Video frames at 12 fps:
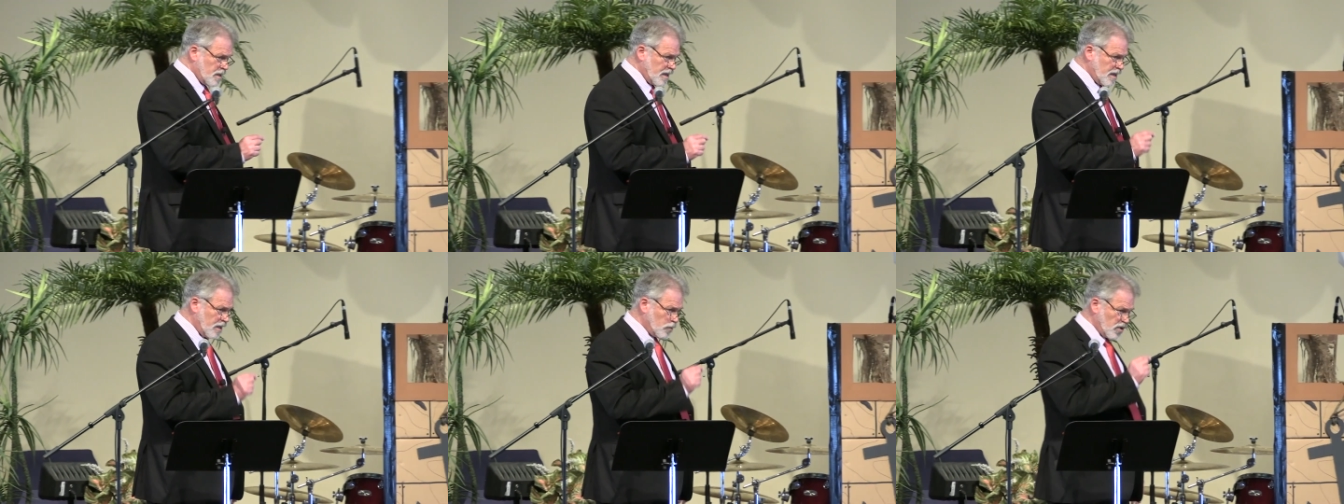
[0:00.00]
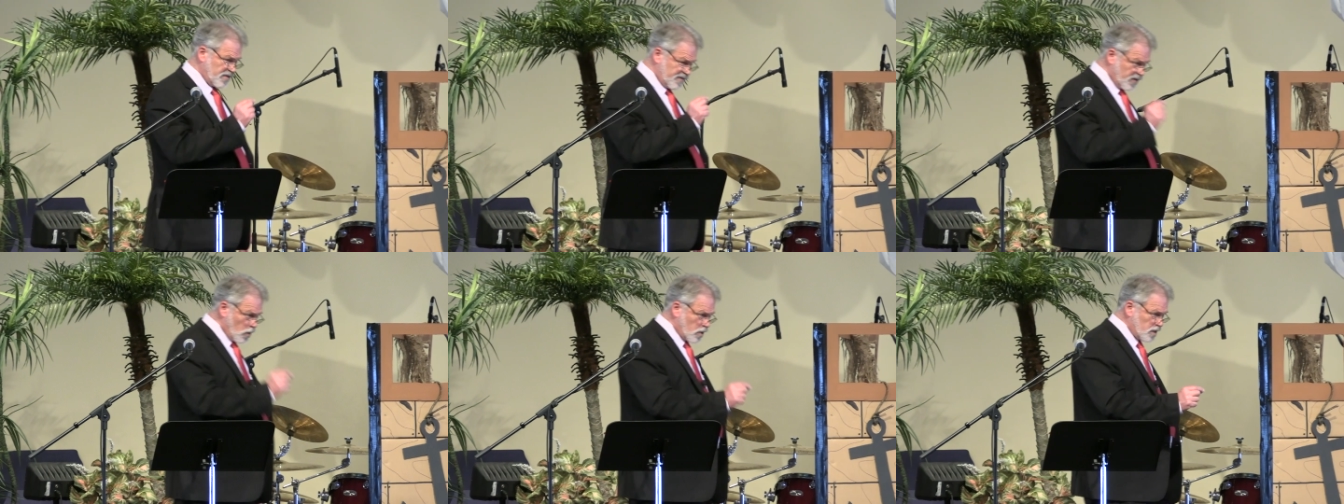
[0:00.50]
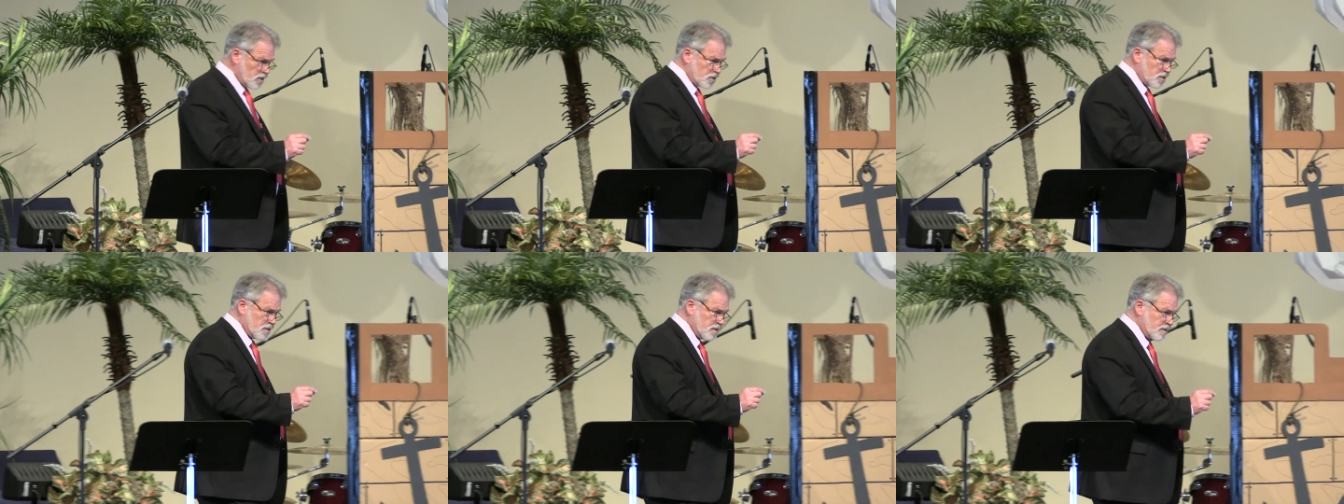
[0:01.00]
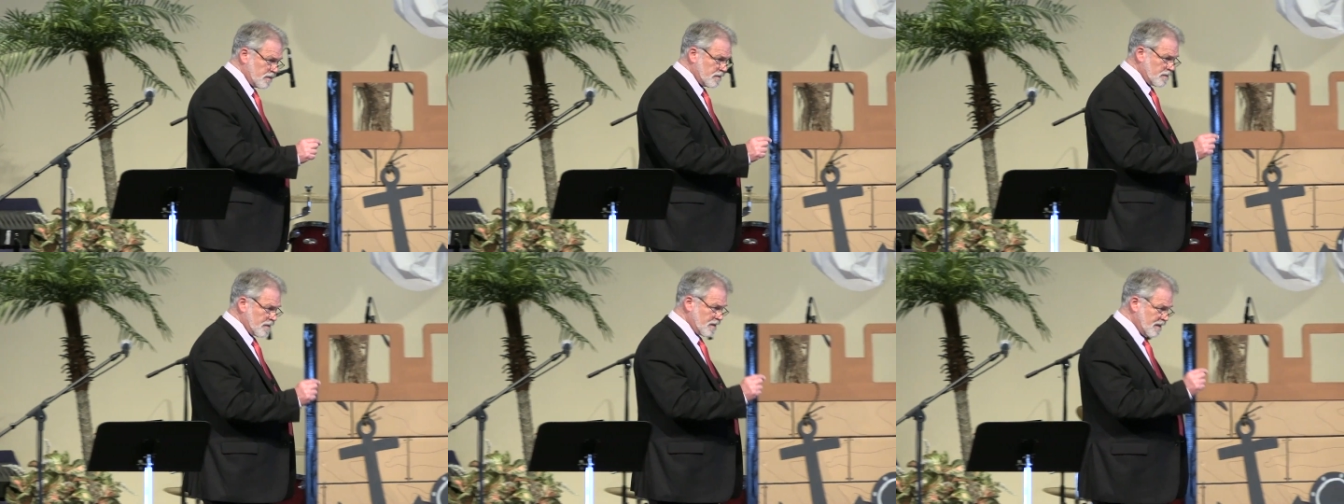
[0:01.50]
and with focus
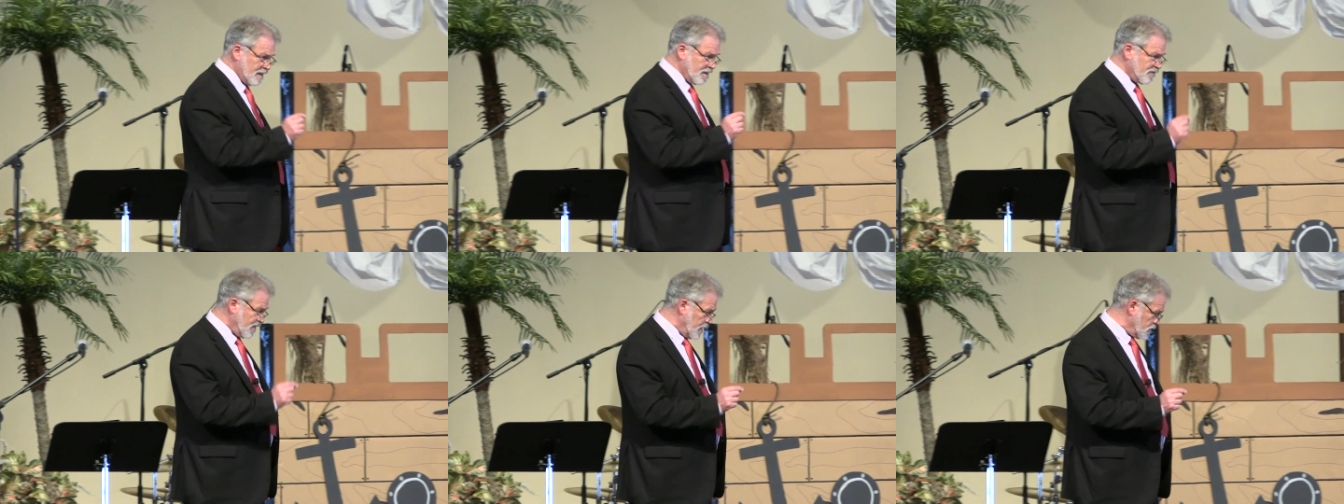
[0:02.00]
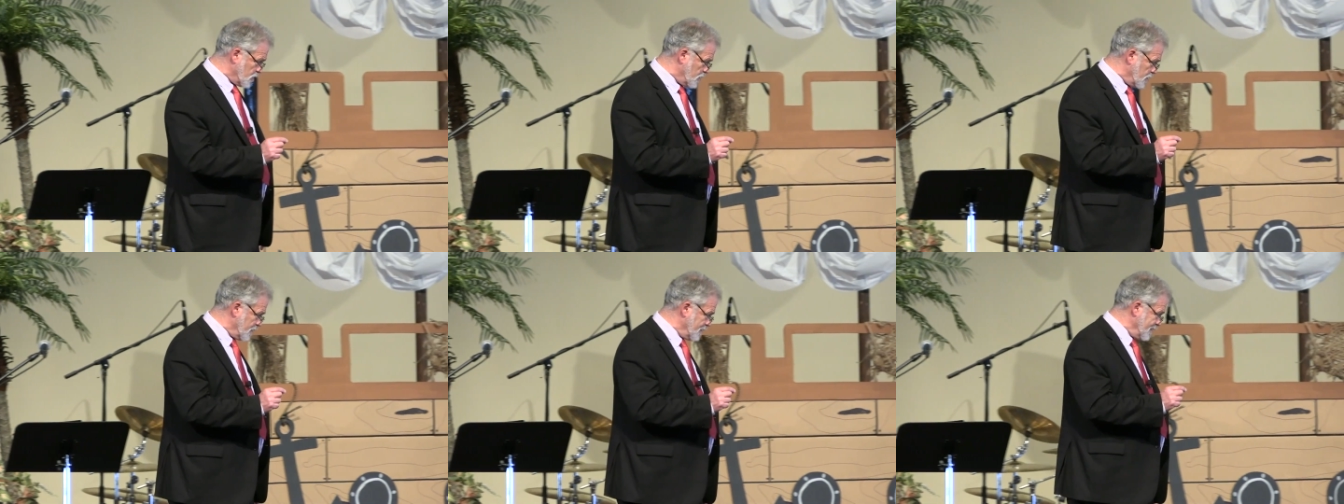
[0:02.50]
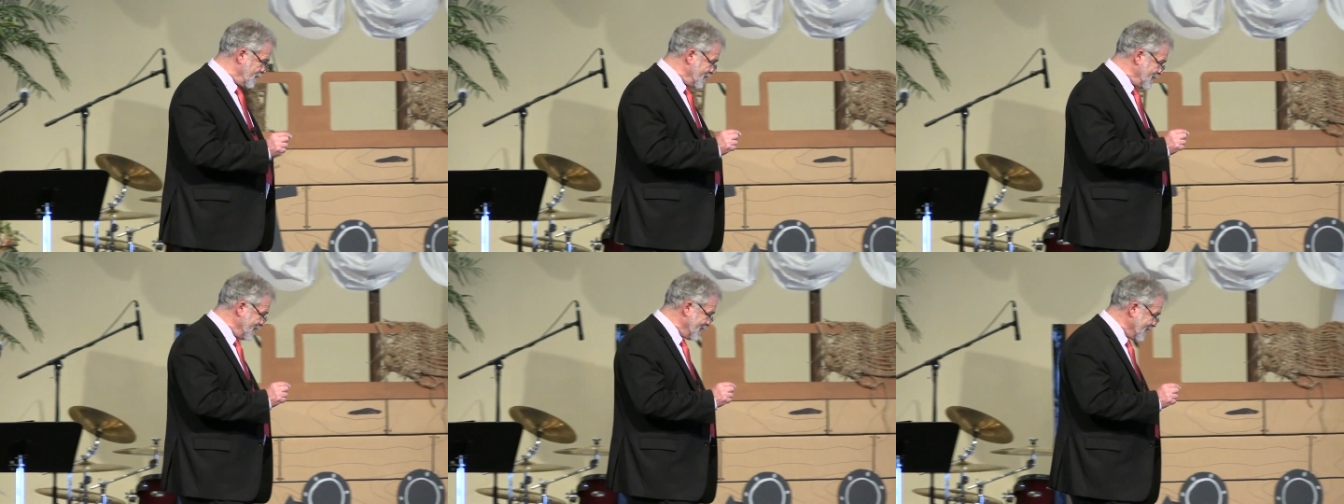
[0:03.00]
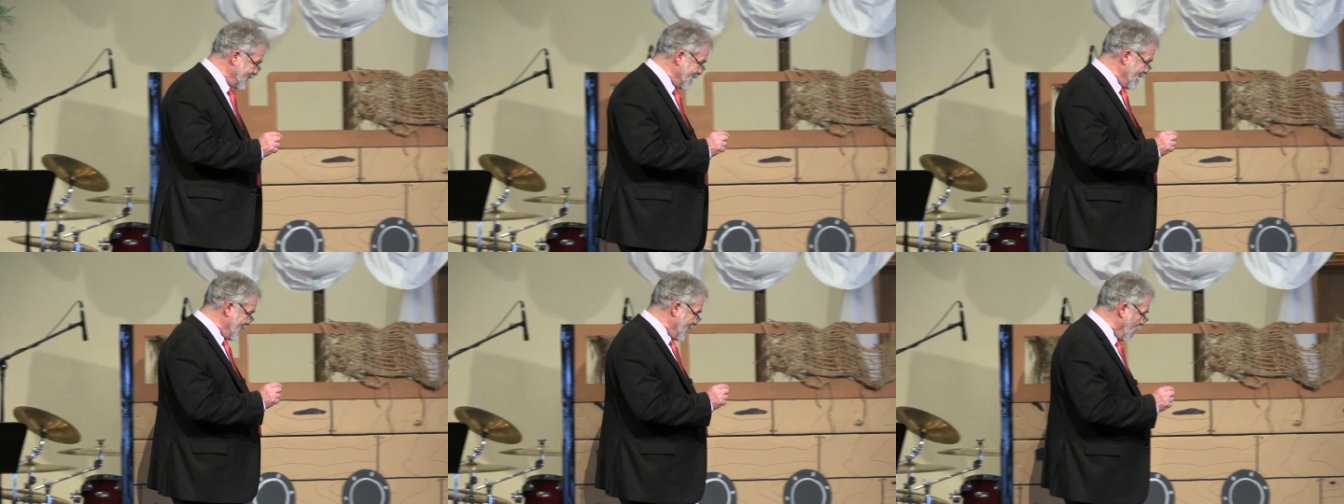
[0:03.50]
invest.
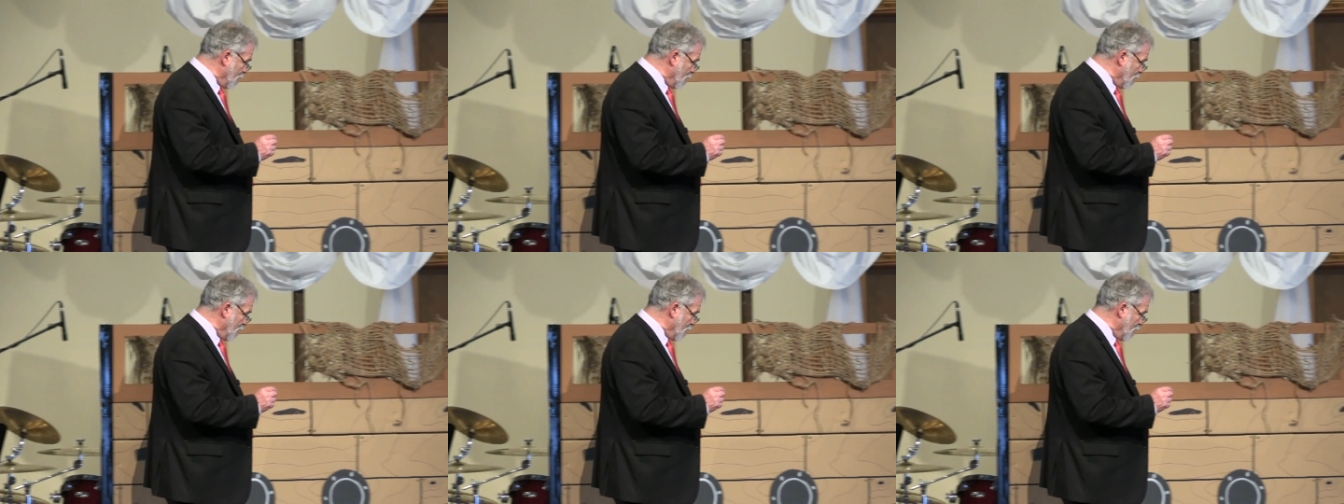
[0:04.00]
How